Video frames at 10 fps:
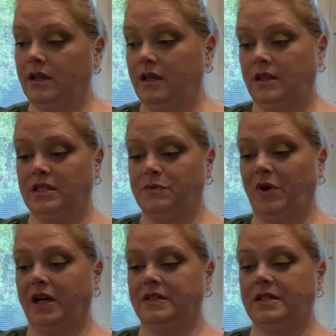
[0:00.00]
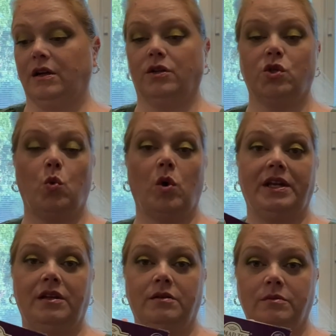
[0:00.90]
In this box, there are
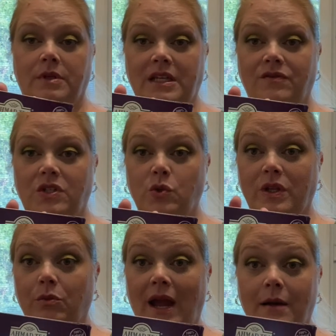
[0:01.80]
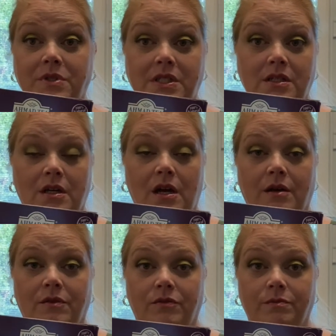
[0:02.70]
20 individually wrapped
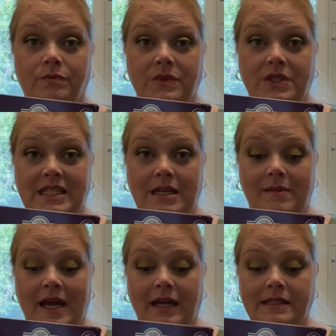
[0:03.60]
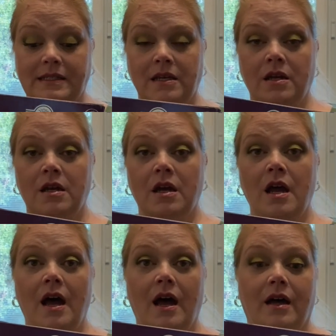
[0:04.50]
tea bags.
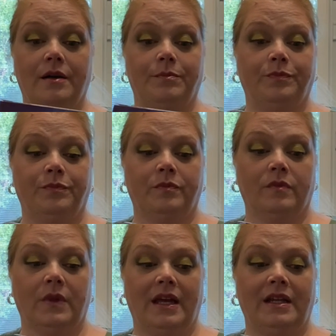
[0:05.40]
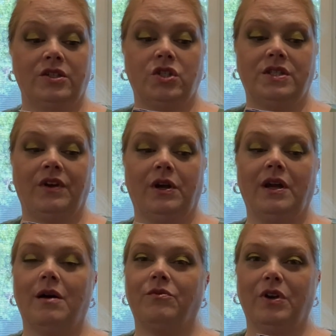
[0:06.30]
And it's just very
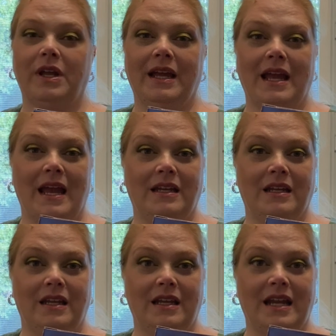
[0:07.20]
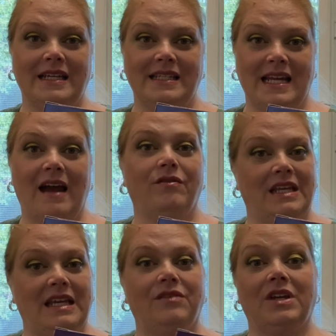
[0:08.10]
comforting and nice to have in
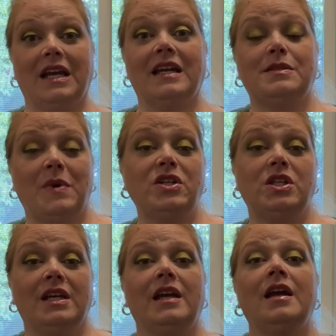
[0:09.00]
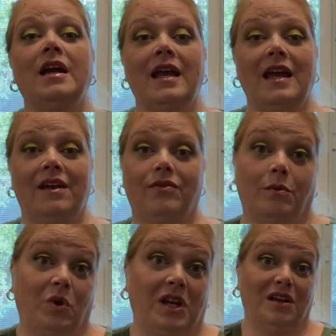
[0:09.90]
the evening, especially if
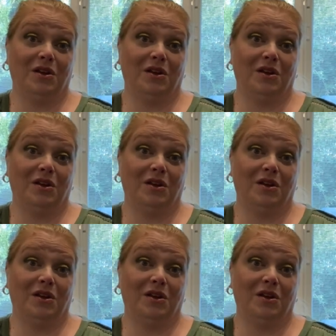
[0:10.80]
I'm reading